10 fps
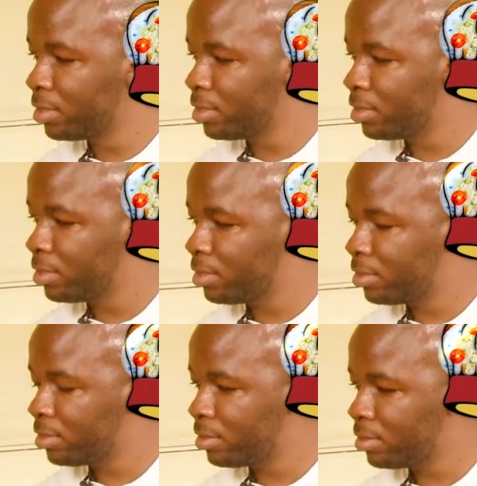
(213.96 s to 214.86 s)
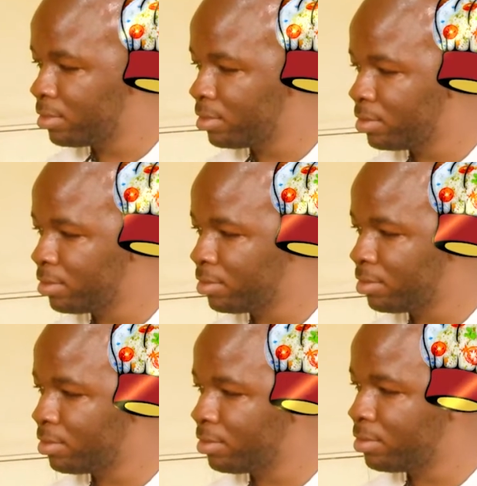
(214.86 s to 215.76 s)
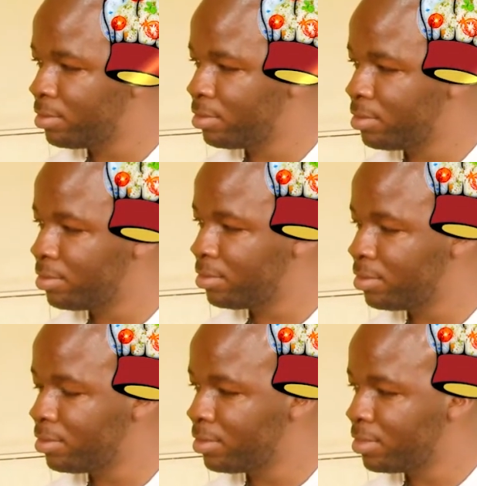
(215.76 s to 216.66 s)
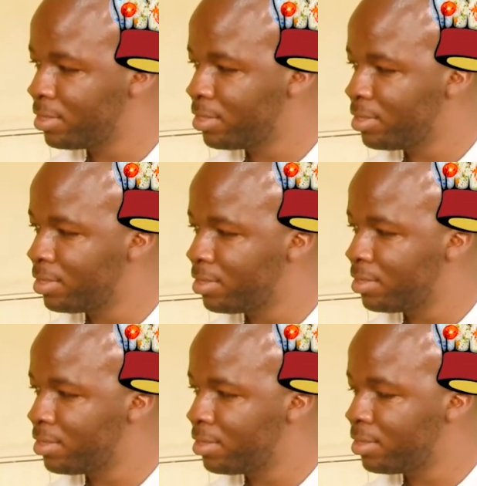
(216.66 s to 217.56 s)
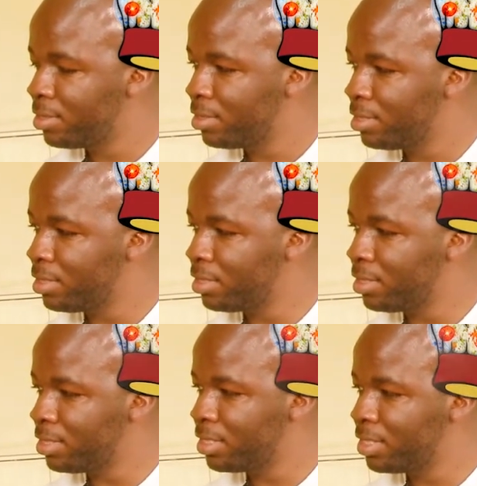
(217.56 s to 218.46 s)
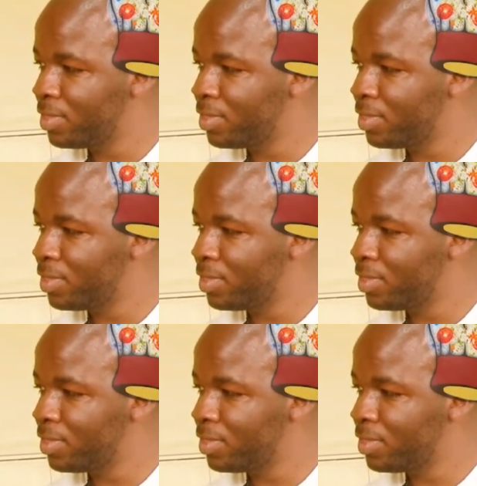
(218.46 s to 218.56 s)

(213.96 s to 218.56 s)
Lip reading: The person shown says nothing.